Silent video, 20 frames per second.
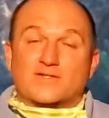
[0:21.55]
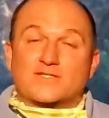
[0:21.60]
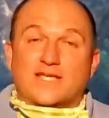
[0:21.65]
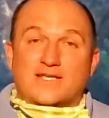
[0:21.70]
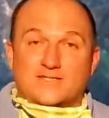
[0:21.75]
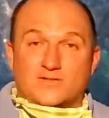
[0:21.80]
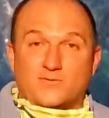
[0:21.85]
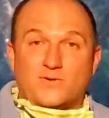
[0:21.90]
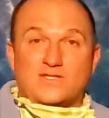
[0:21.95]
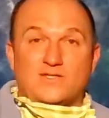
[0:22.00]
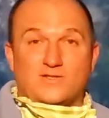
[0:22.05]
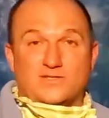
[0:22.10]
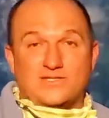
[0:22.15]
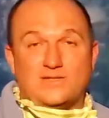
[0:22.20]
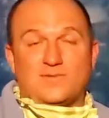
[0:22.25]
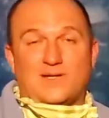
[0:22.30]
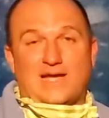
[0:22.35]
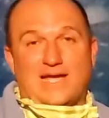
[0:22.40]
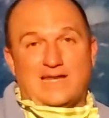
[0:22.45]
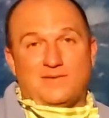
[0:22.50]
like the one you see
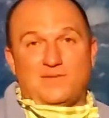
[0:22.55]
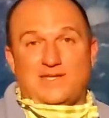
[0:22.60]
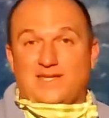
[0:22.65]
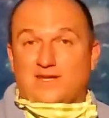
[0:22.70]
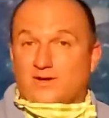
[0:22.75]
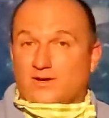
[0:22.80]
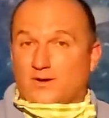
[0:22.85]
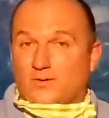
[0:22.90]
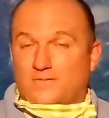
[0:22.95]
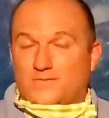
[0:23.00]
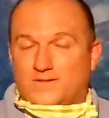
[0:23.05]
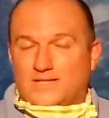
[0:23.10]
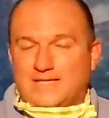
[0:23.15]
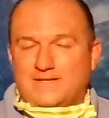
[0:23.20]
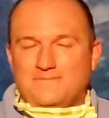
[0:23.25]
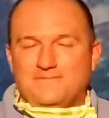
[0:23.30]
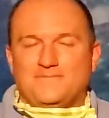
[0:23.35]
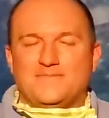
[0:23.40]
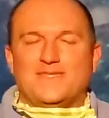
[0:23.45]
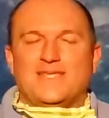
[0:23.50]
behind me here, hopefully.
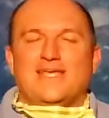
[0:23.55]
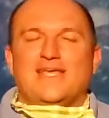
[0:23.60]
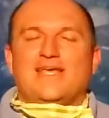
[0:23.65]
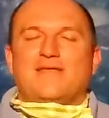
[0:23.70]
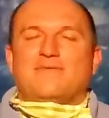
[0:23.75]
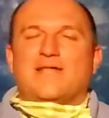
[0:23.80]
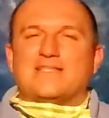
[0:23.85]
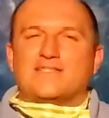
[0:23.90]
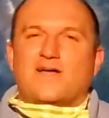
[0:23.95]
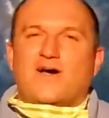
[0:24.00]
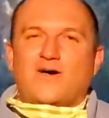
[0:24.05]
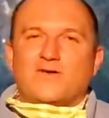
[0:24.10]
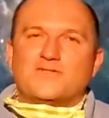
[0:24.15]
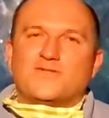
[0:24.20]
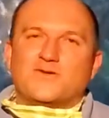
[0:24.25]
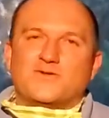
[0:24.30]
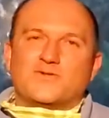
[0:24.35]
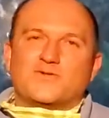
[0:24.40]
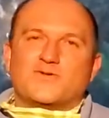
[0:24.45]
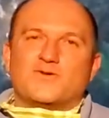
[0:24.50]
That's
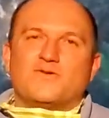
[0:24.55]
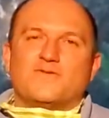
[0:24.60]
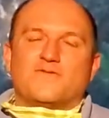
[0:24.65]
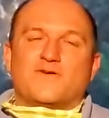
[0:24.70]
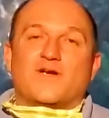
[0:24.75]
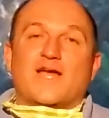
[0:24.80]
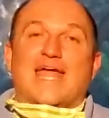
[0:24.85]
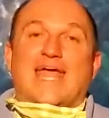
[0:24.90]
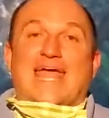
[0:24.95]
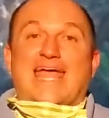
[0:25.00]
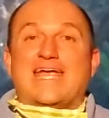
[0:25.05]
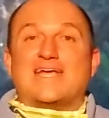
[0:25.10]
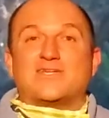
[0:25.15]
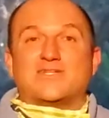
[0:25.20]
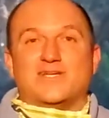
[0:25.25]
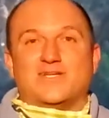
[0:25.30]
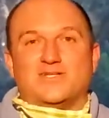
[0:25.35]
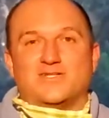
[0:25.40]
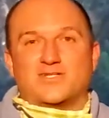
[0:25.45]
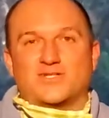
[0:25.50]
also true for
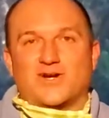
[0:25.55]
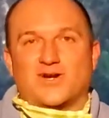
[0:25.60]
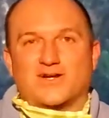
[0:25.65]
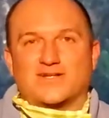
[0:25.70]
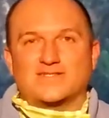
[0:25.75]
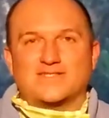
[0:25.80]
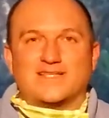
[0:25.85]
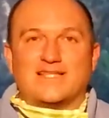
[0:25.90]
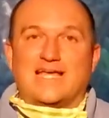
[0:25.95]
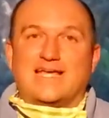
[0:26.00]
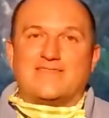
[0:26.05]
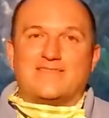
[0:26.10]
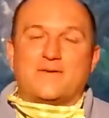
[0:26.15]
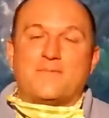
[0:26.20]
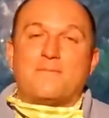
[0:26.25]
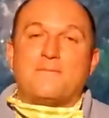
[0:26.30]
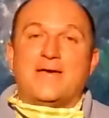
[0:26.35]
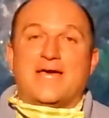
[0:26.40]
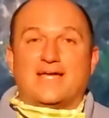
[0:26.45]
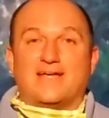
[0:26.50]
ancient sharks like the
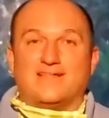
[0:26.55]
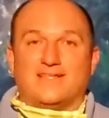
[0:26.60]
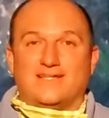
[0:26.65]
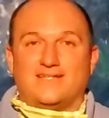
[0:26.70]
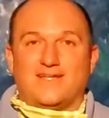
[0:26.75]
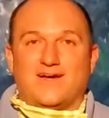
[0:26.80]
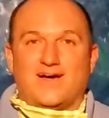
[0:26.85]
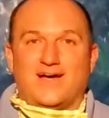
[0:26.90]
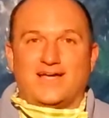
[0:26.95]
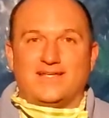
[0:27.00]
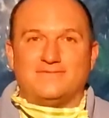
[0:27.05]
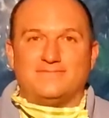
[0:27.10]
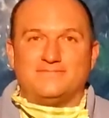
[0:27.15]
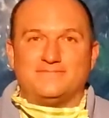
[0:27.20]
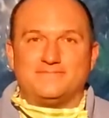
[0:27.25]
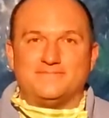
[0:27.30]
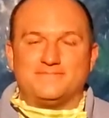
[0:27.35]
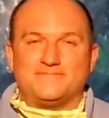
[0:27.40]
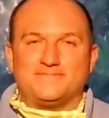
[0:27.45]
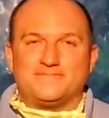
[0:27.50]
Megalodon. Here